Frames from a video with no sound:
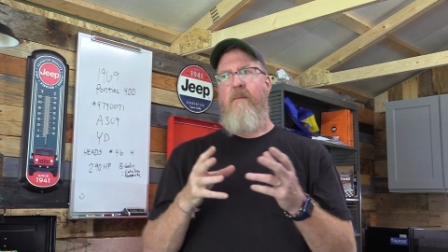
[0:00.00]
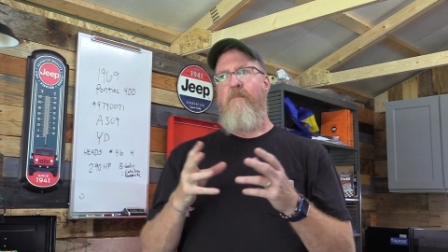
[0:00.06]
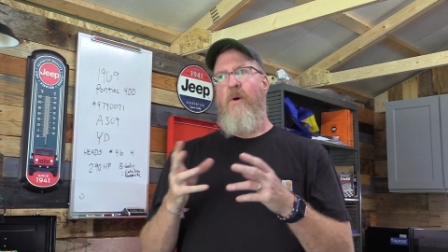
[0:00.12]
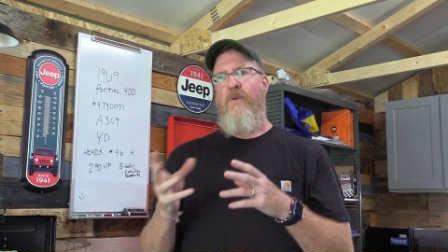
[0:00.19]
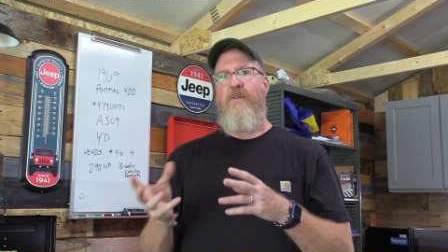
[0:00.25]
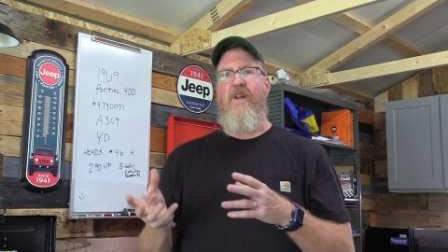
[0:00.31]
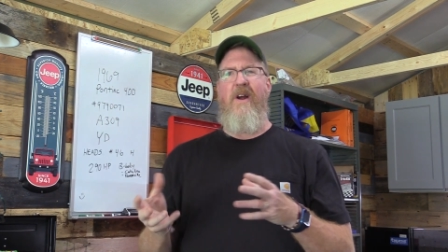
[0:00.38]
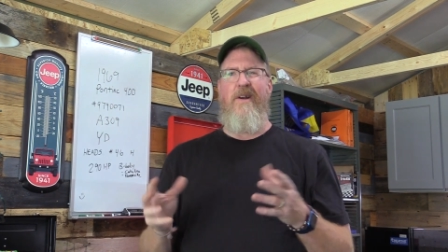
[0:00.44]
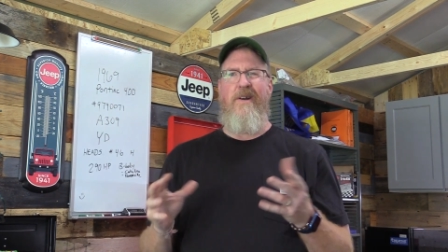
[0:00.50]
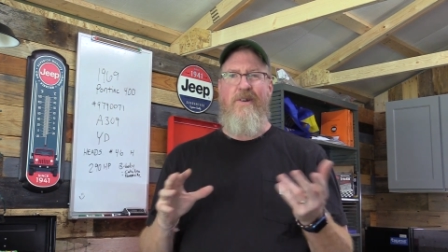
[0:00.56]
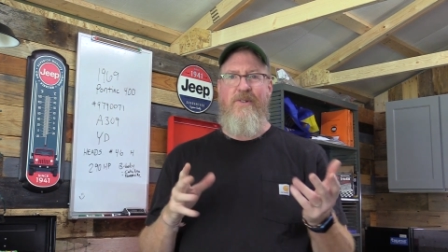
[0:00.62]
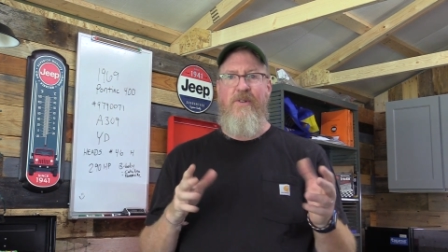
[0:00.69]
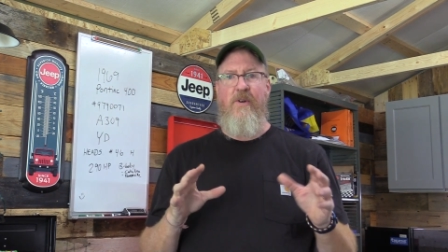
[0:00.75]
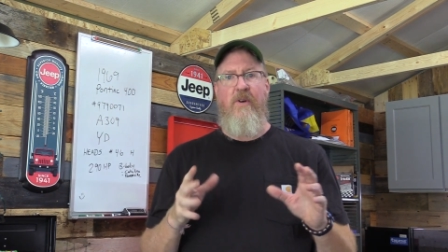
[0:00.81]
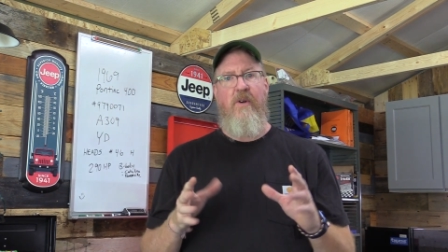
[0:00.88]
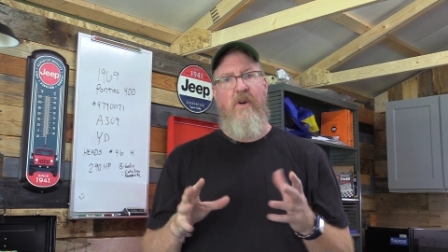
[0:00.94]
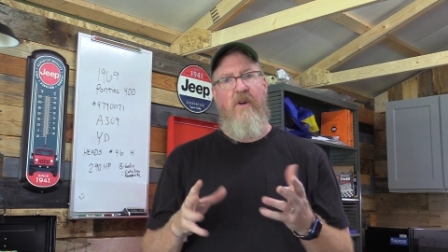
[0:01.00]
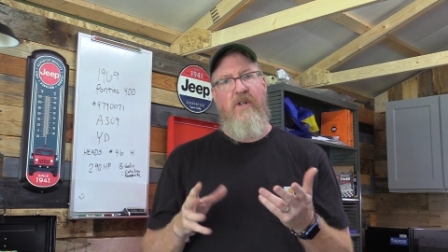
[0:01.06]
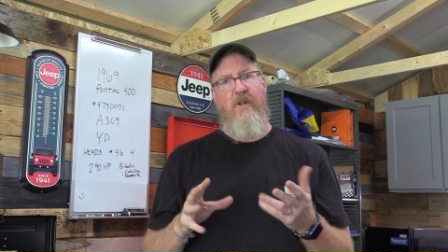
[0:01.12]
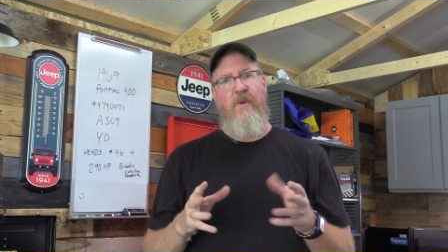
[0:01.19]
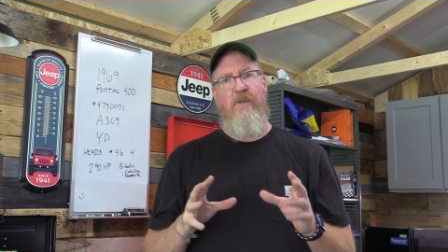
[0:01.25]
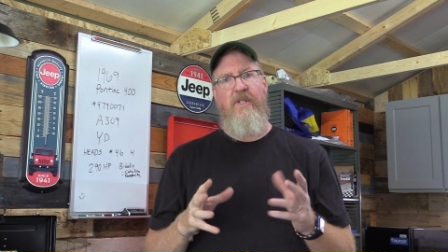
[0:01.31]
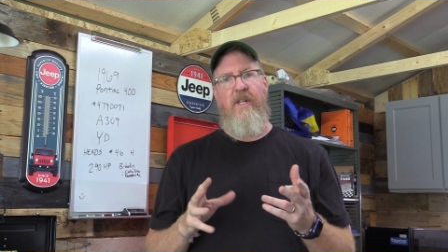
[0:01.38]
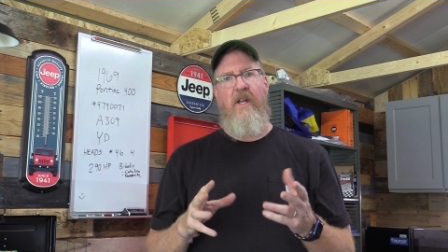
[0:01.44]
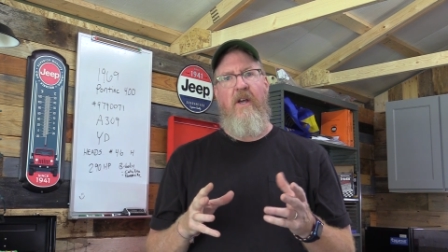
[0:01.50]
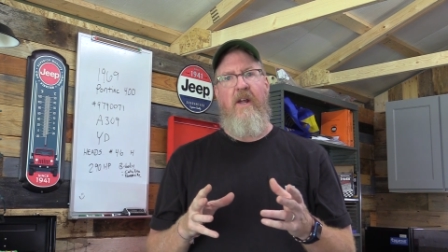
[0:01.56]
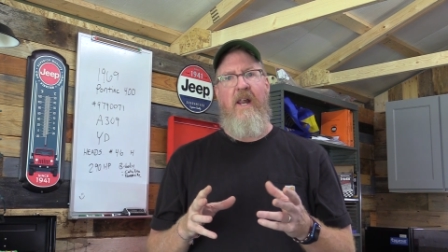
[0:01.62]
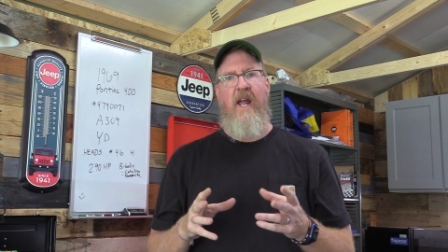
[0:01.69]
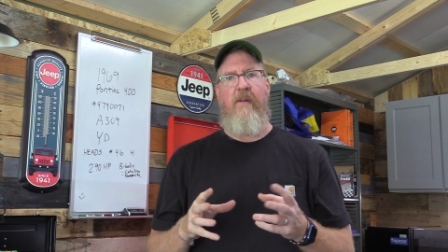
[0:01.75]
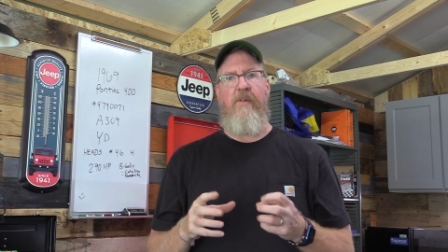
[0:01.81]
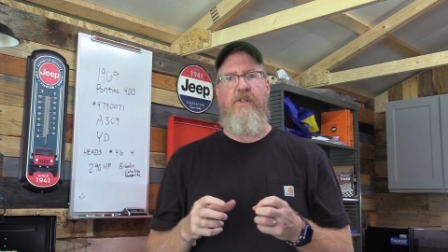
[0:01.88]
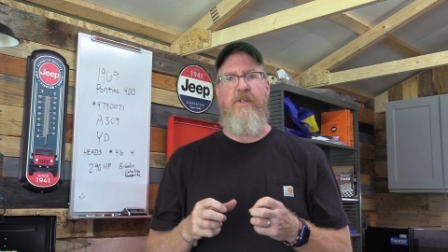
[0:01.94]
Most cars are usually on
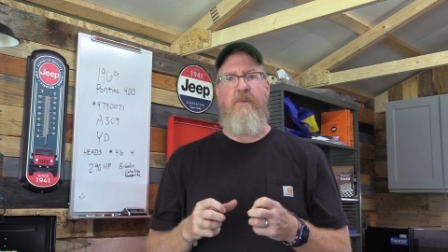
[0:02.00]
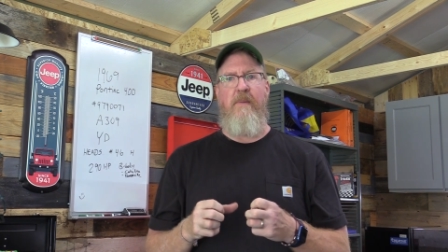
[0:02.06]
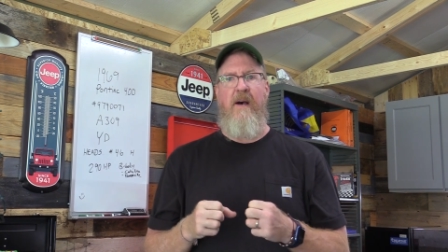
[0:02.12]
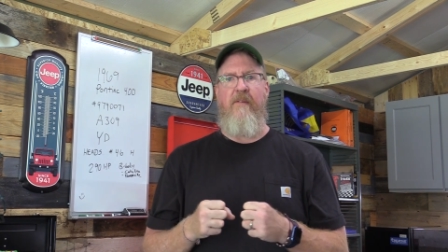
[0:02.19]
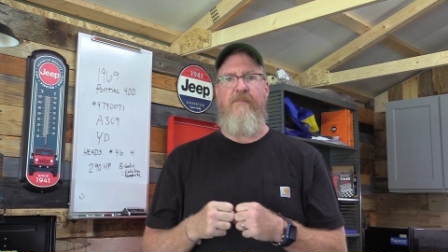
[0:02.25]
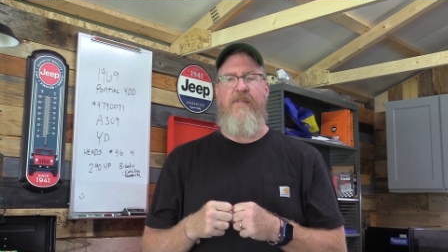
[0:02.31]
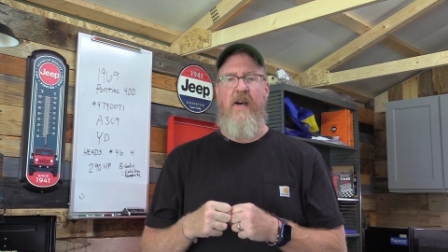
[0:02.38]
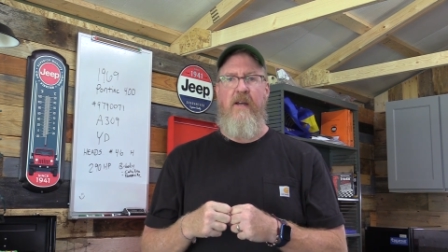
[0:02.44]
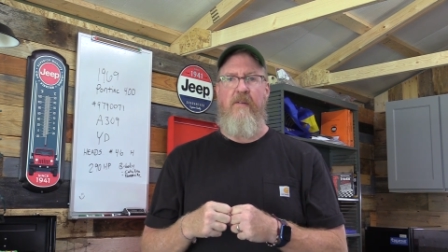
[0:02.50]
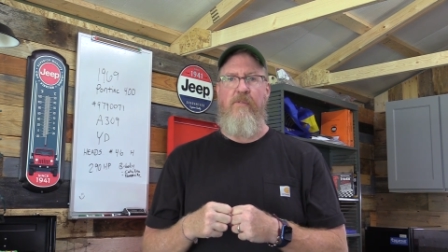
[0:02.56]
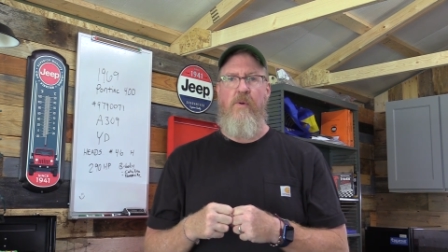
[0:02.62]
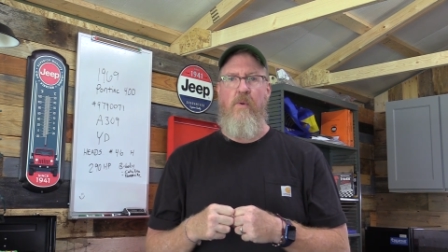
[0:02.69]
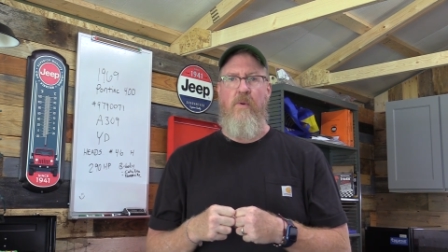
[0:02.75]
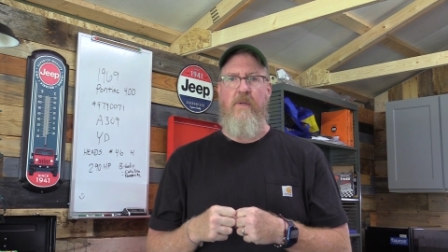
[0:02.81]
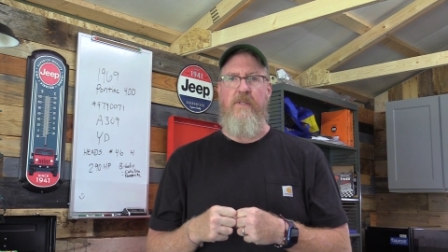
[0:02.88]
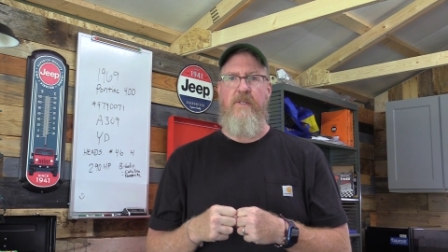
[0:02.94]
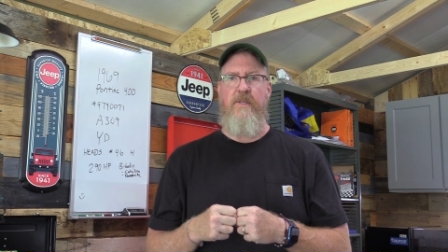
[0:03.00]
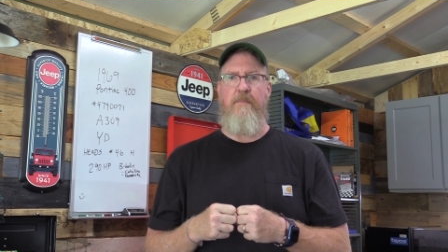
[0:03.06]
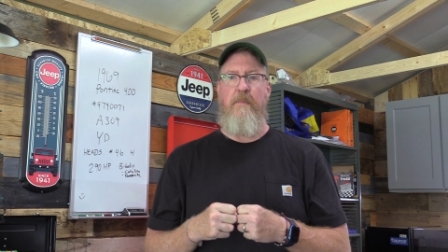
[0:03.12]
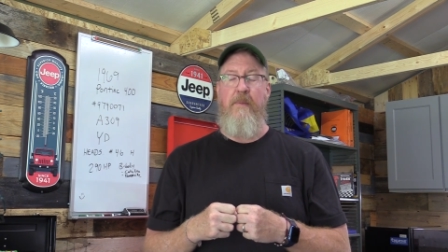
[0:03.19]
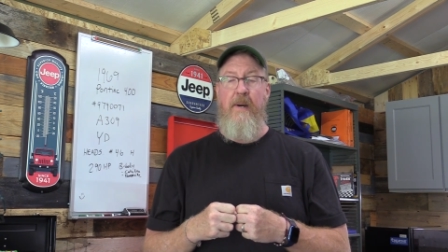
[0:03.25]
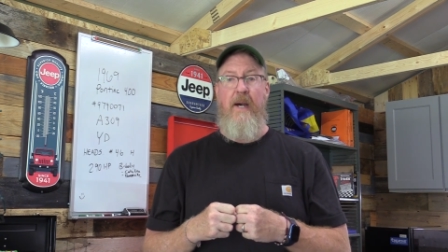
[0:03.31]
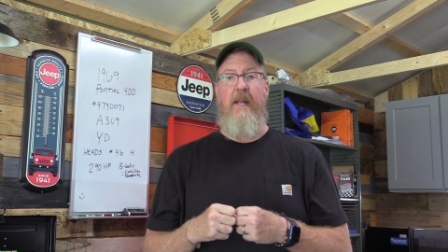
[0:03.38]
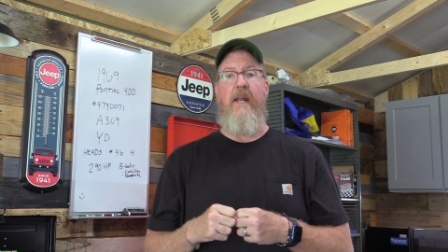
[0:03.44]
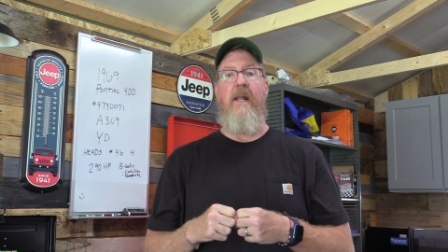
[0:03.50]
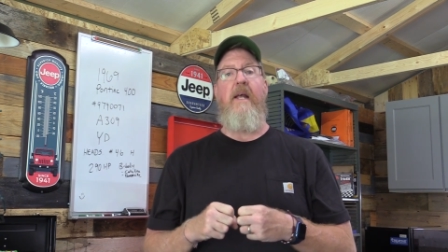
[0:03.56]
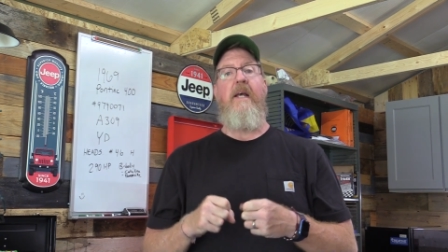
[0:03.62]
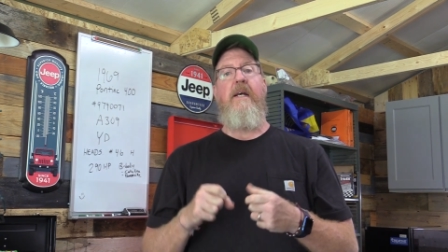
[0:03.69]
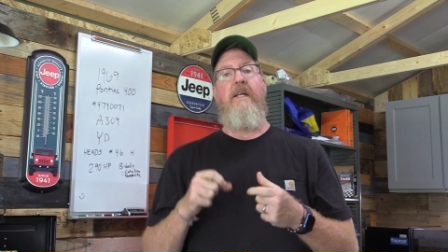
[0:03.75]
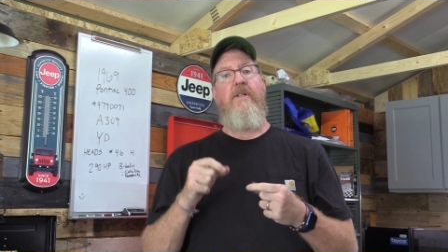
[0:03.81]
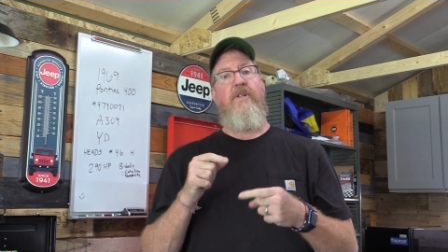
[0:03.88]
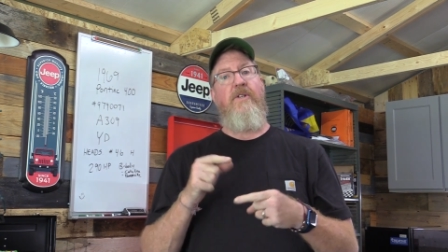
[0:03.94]
average about five quarts, but
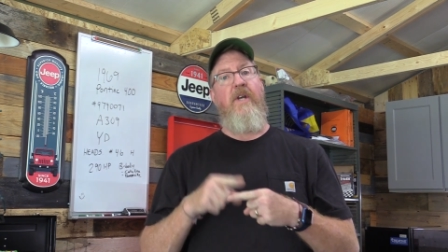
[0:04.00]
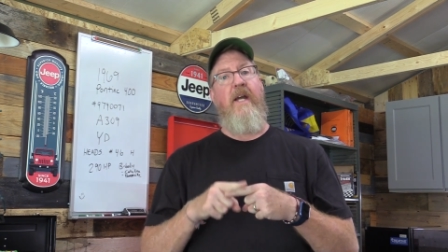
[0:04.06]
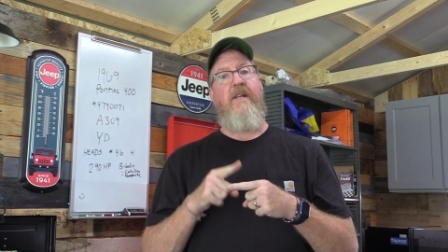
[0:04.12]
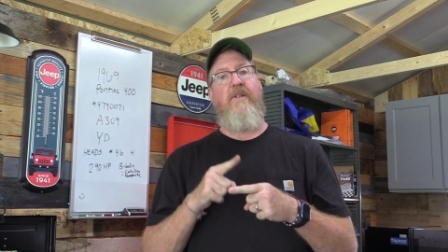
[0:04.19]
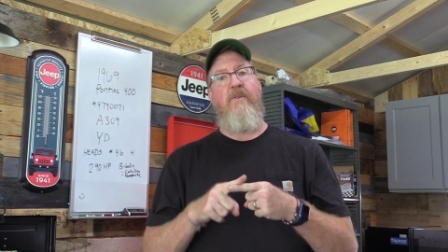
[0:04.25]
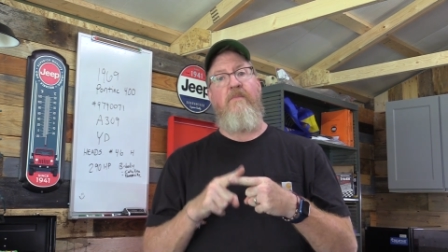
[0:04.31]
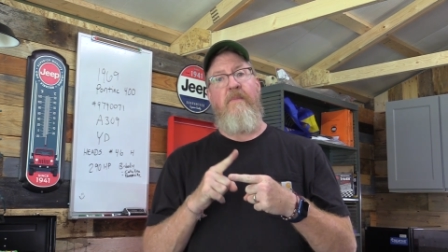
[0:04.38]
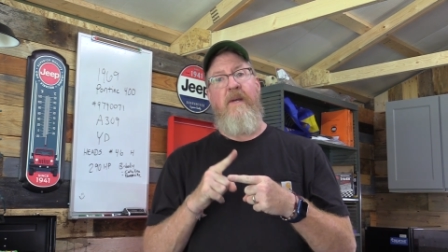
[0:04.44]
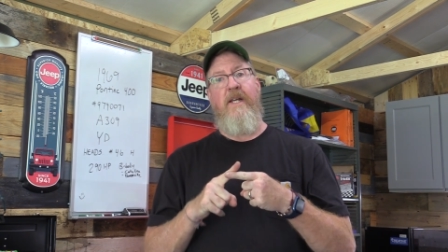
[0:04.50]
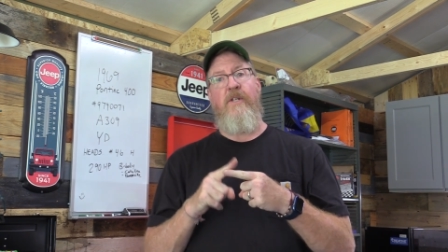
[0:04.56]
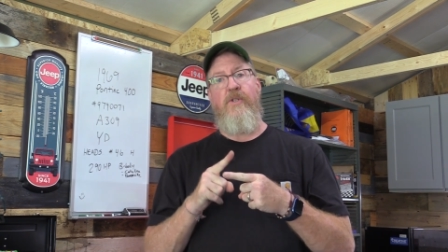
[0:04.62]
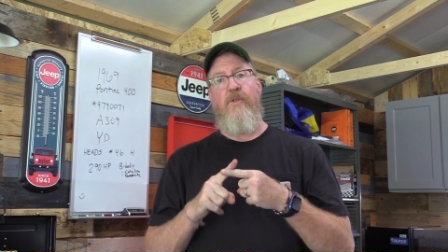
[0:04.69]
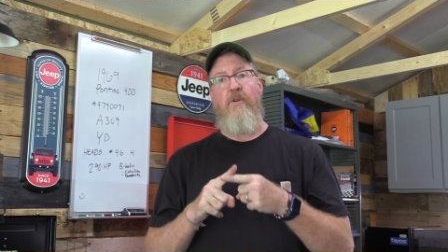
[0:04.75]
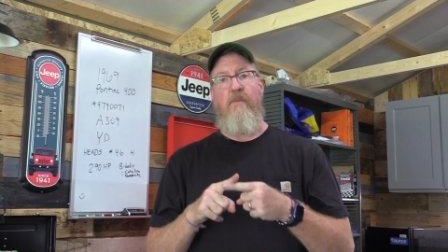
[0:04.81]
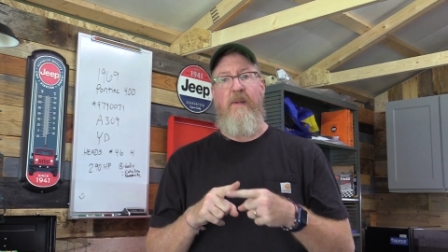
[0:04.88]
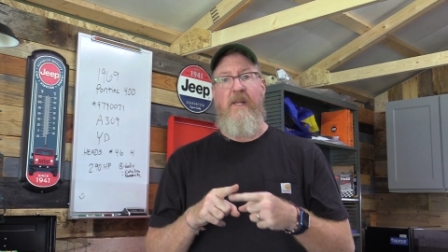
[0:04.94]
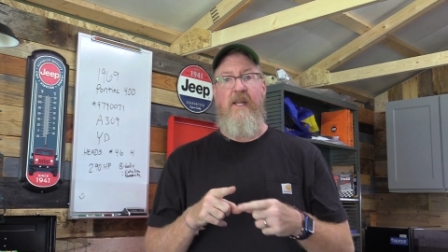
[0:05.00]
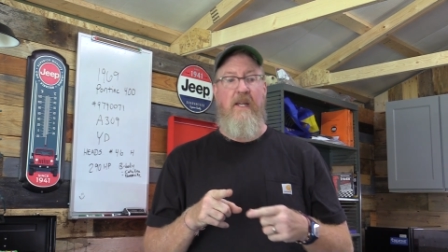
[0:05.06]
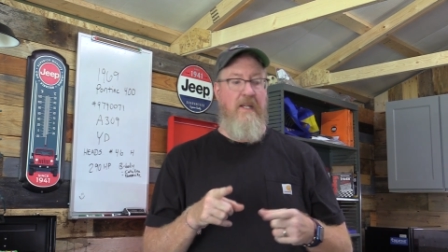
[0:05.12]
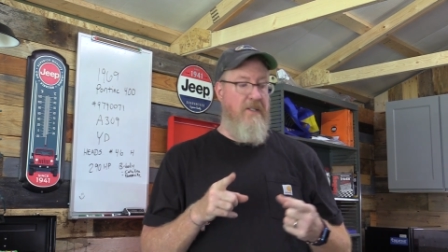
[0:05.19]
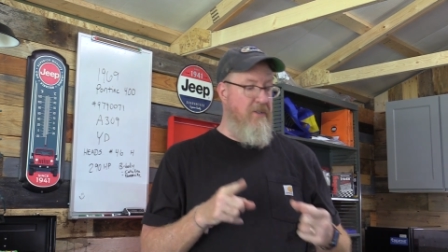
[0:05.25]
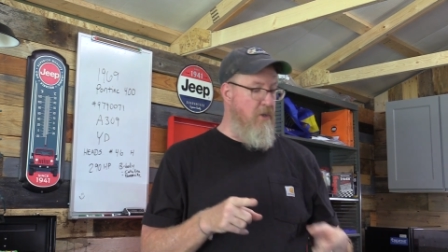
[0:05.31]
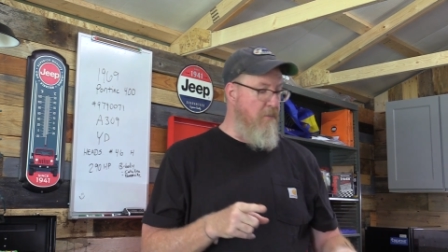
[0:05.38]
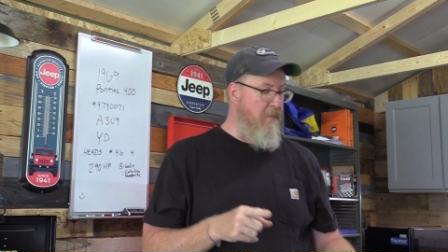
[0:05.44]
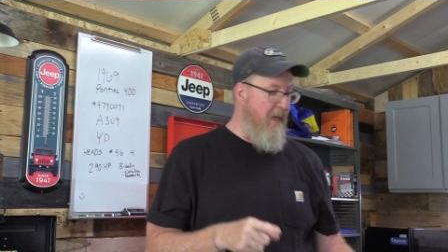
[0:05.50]
check to make sure because you